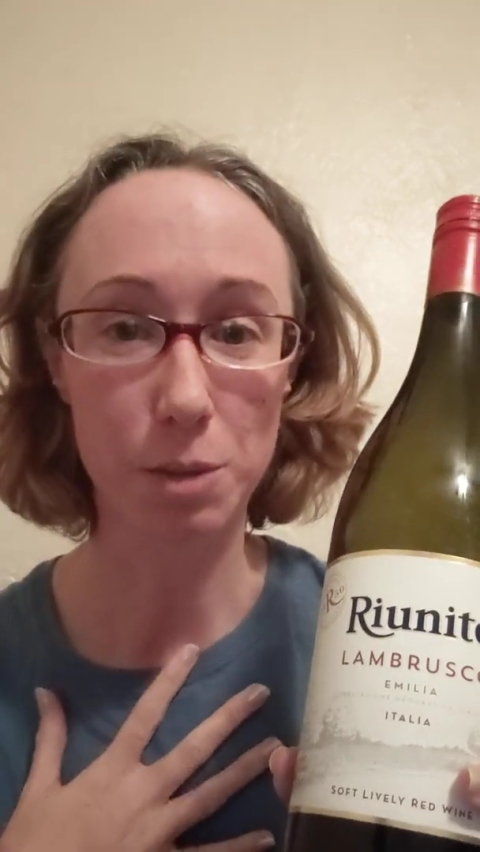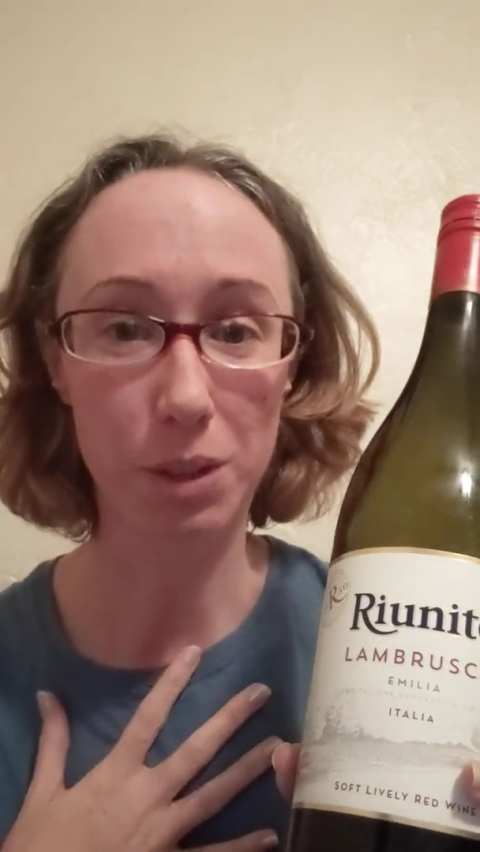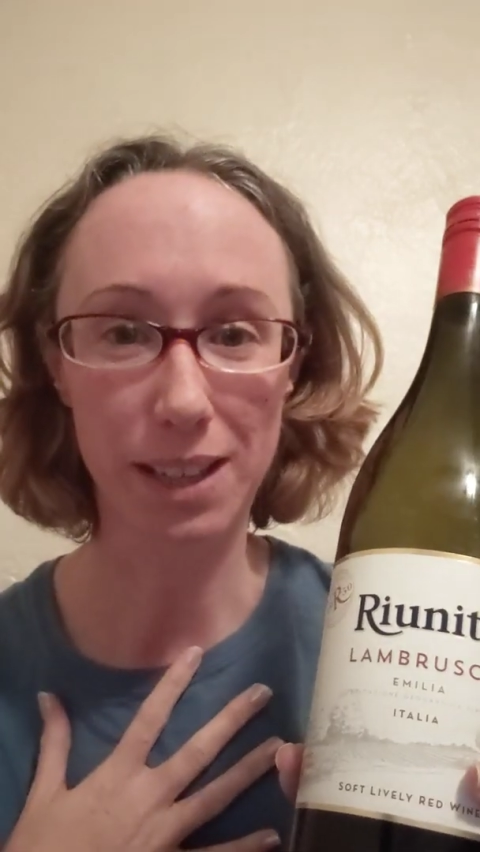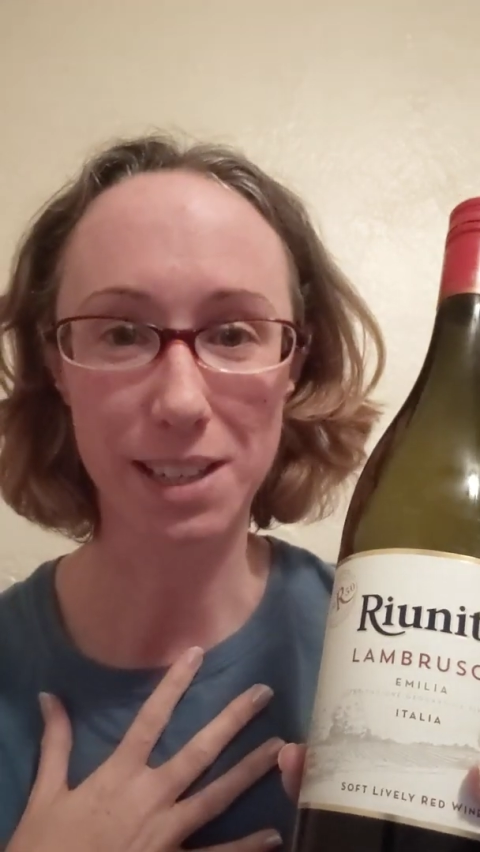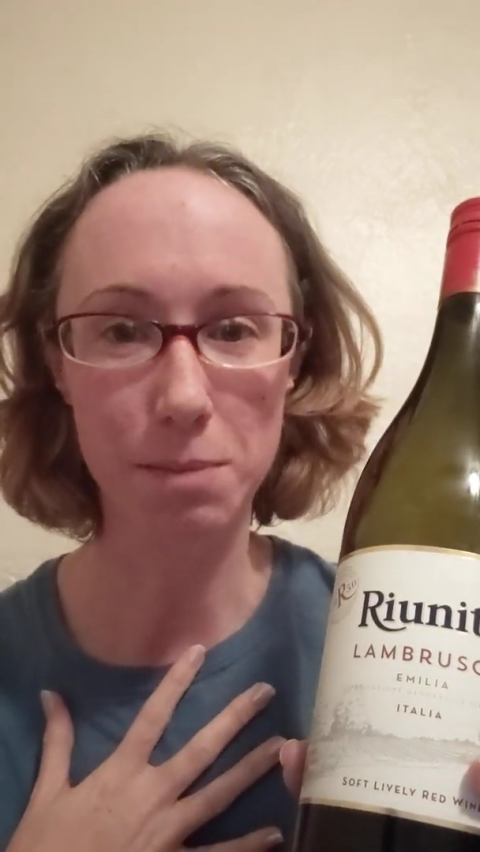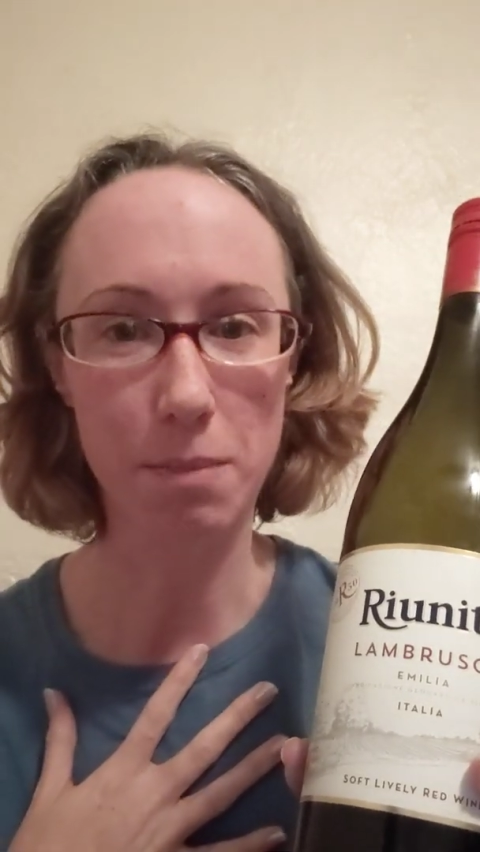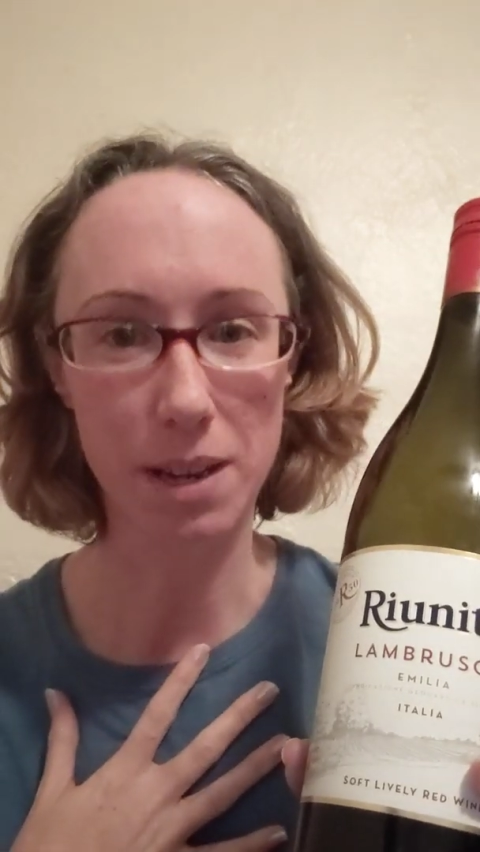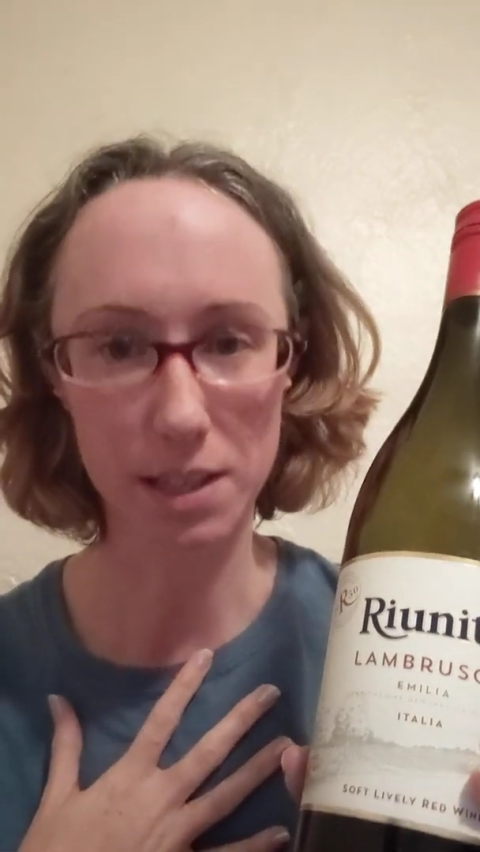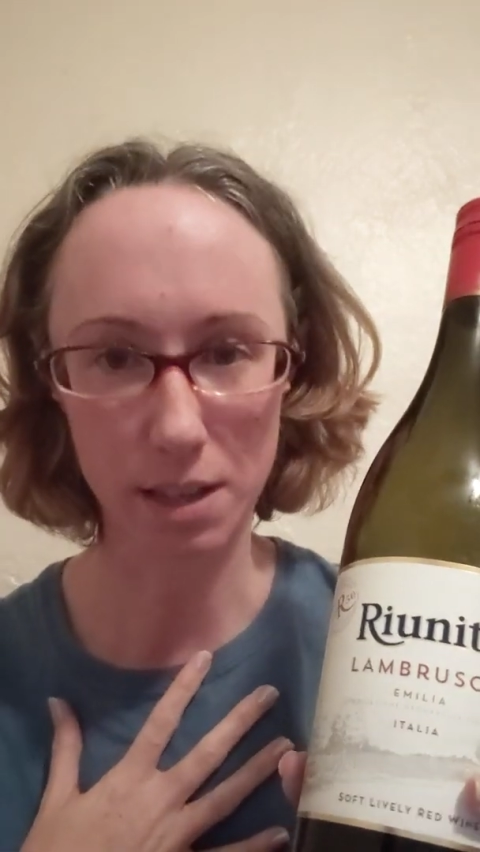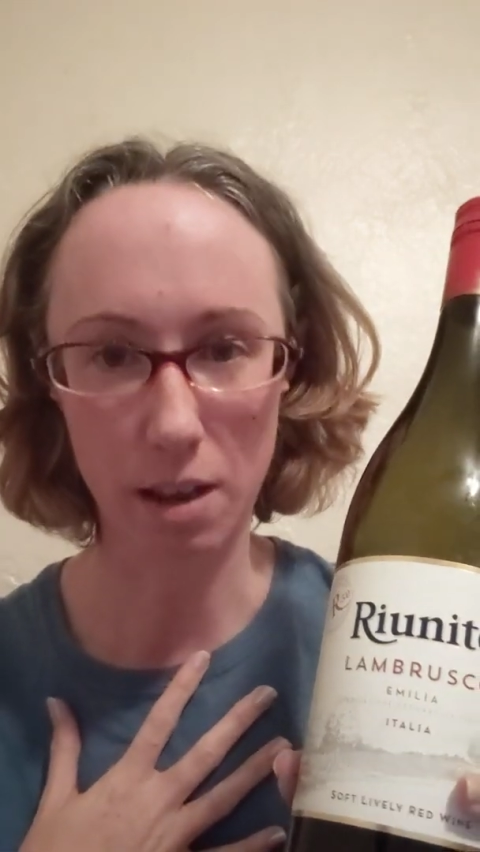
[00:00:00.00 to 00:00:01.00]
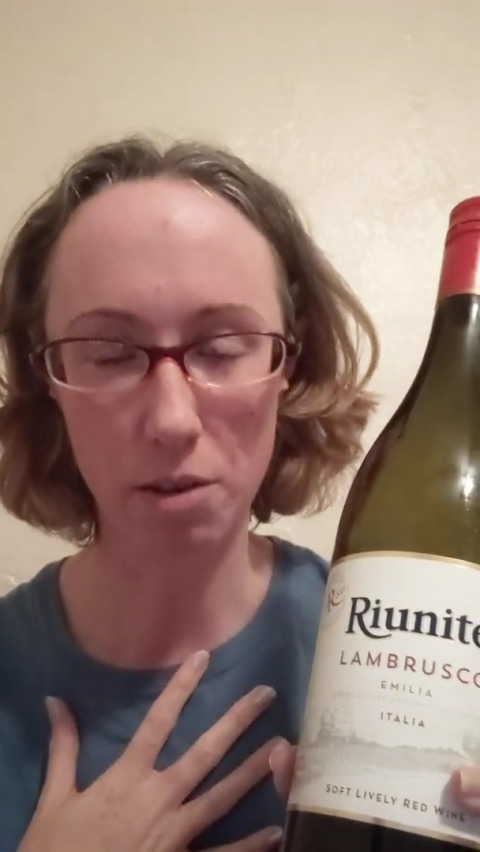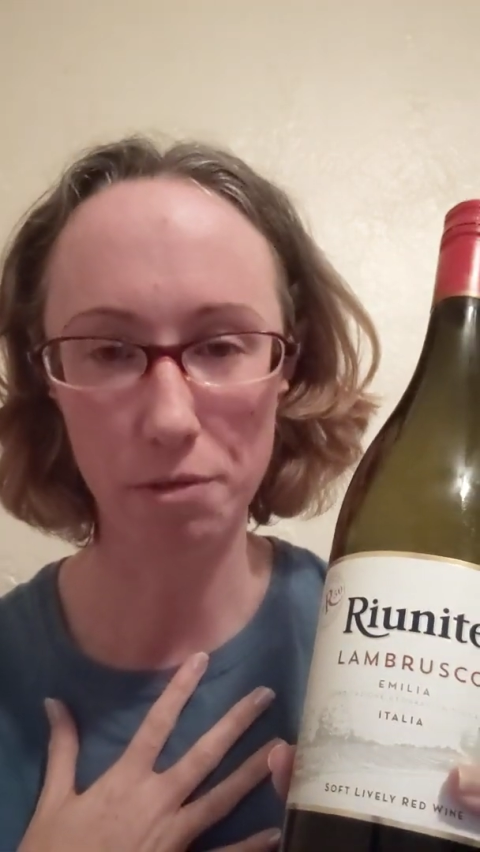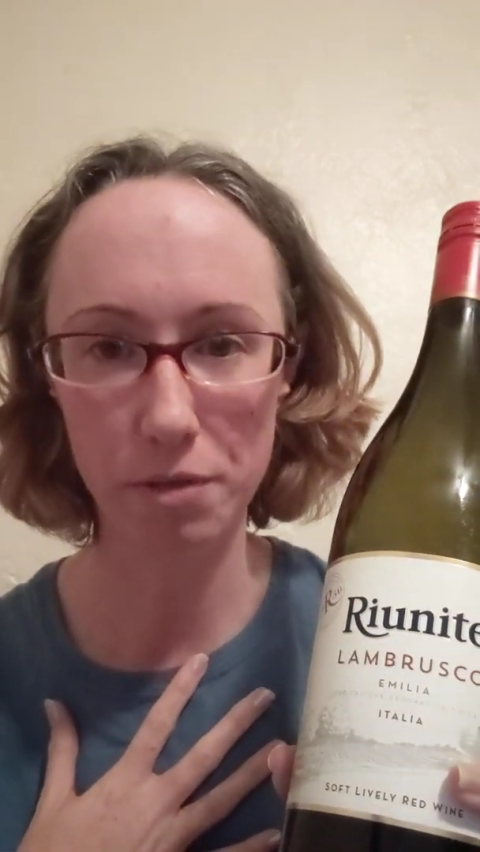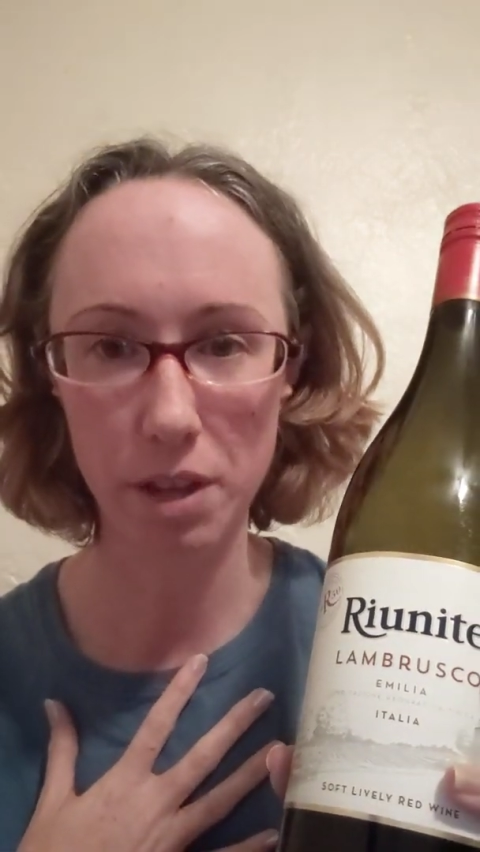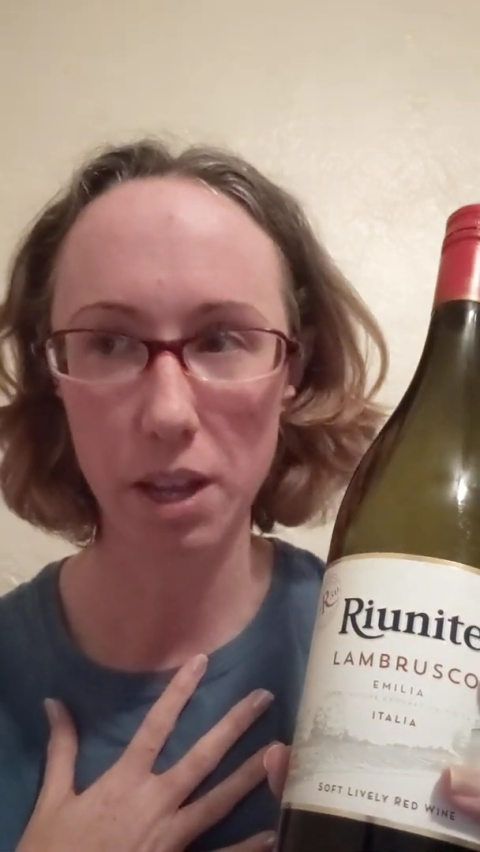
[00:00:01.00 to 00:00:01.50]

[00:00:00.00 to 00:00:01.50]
to please myself.